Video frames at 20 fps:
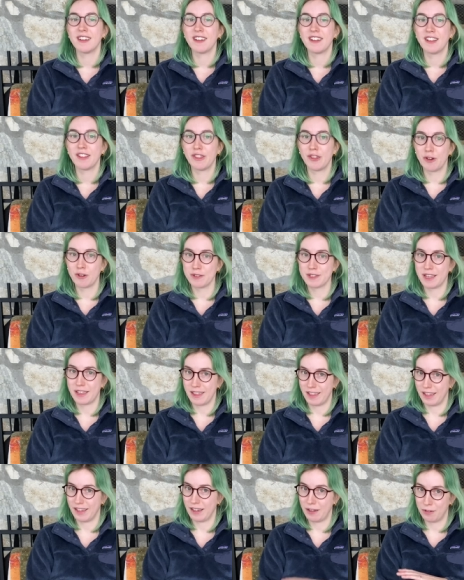those I
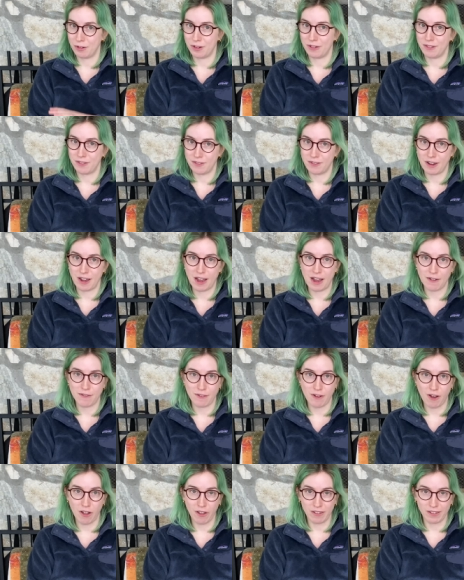think I would uh,
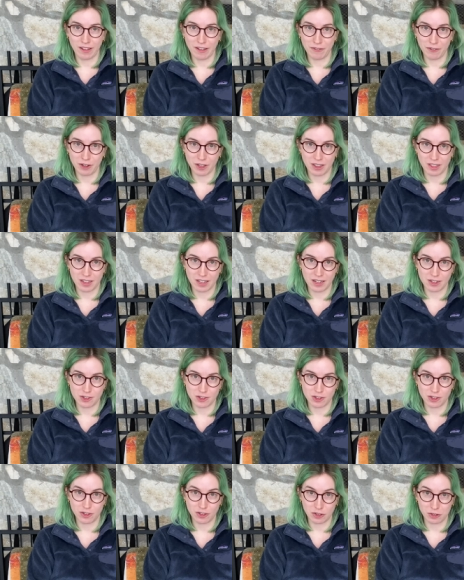fall in love with and
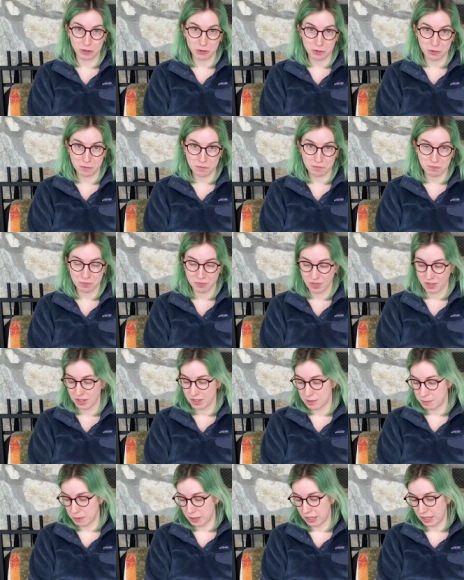should do.
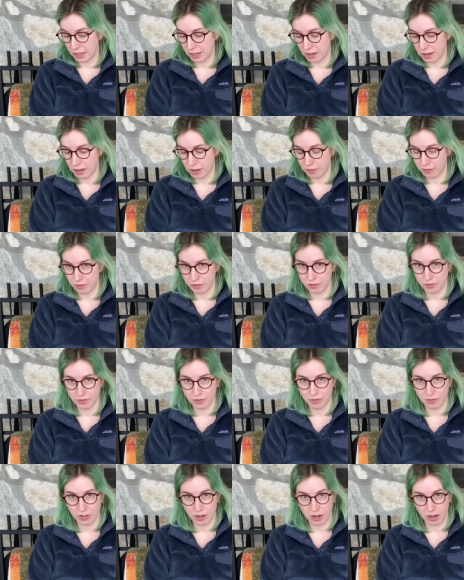Speaking of
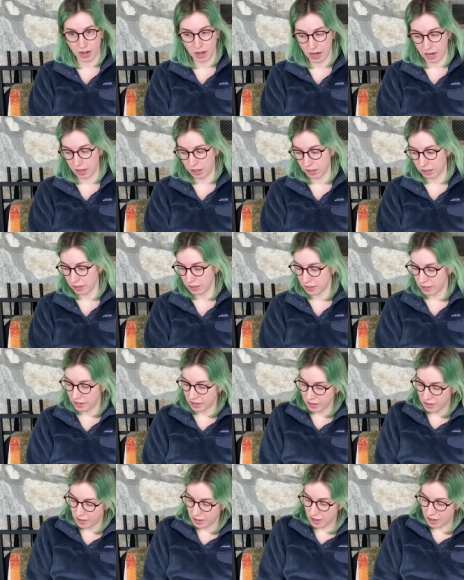Fair Isle,
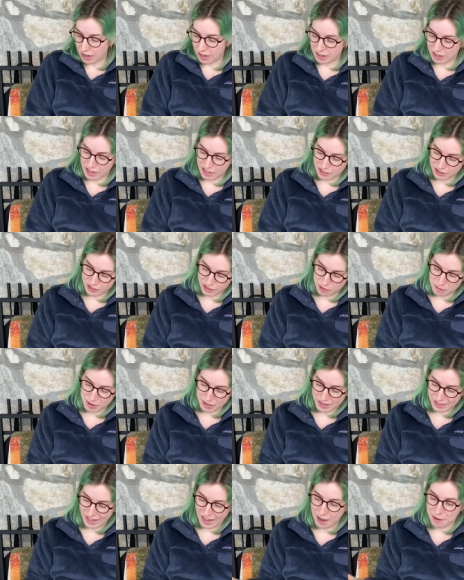I actually am at
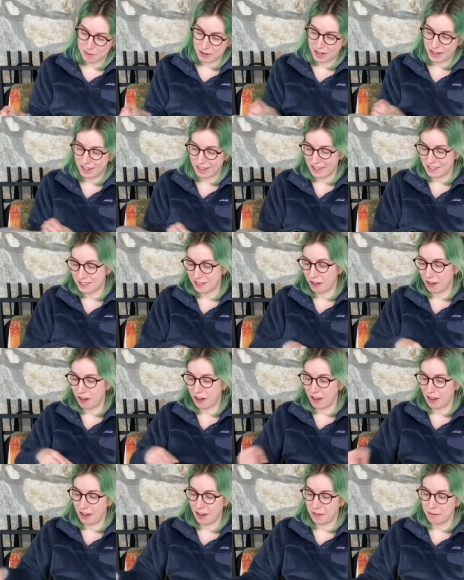the cabin and I
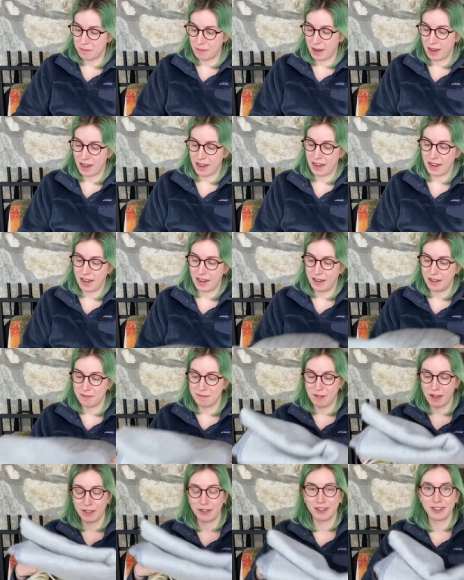saw my
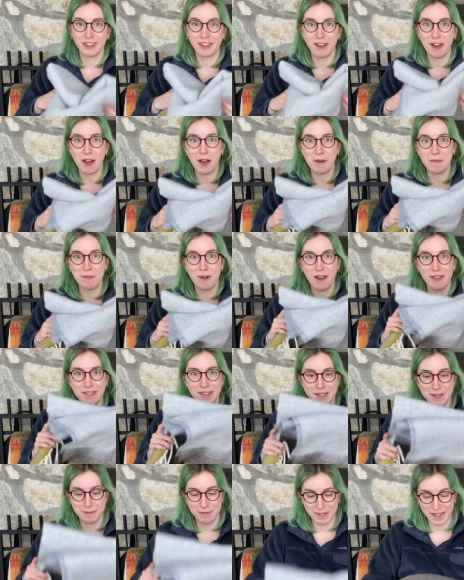mother-in-law bought
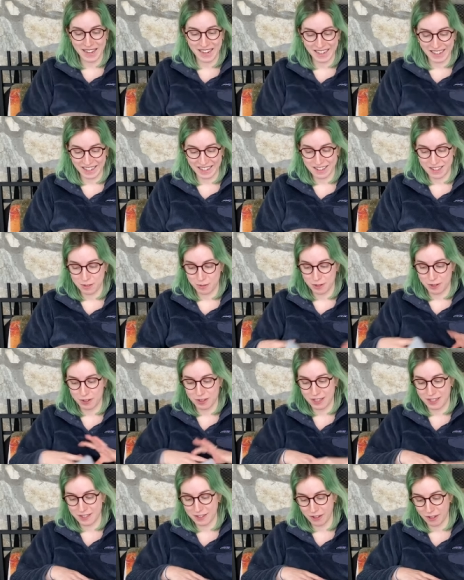these blankets, which
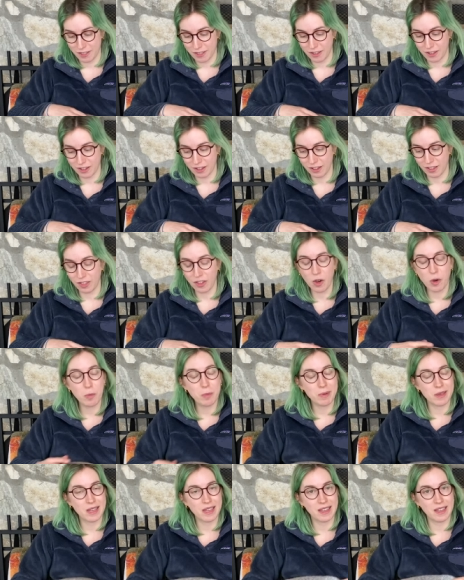these are the
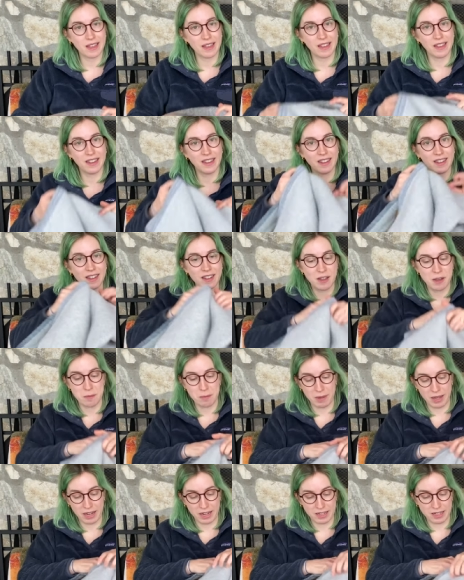Lopi
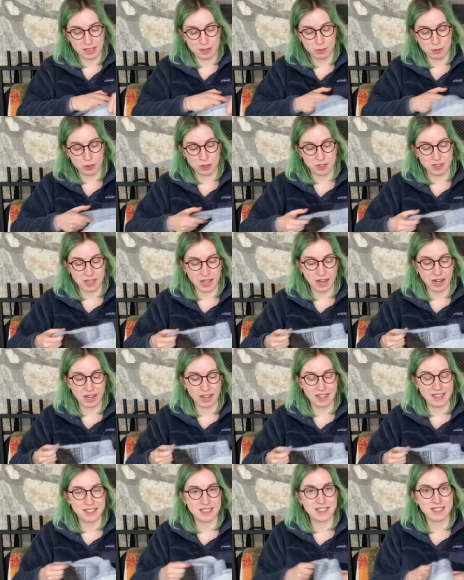blankets, which is that
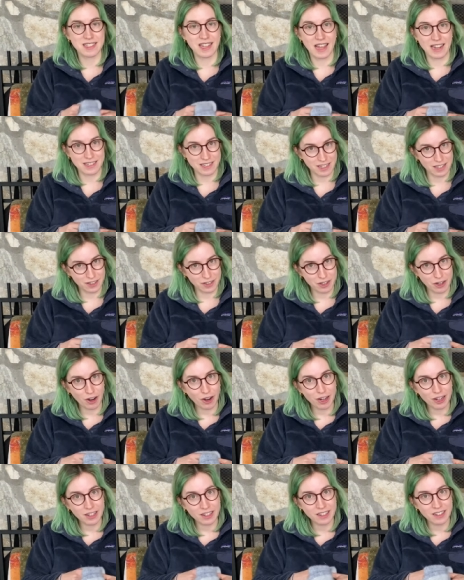Icelandic yarn.